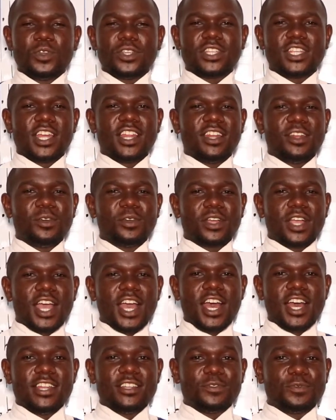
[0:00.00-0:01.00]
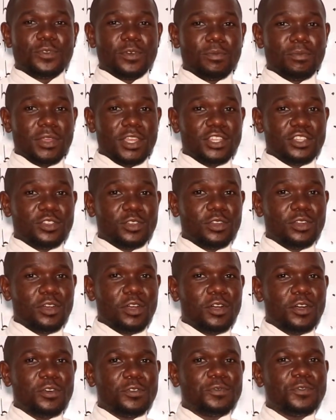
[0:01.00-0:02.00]
shall look at formation
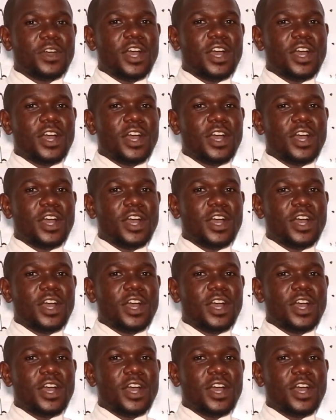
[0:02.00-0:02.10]
of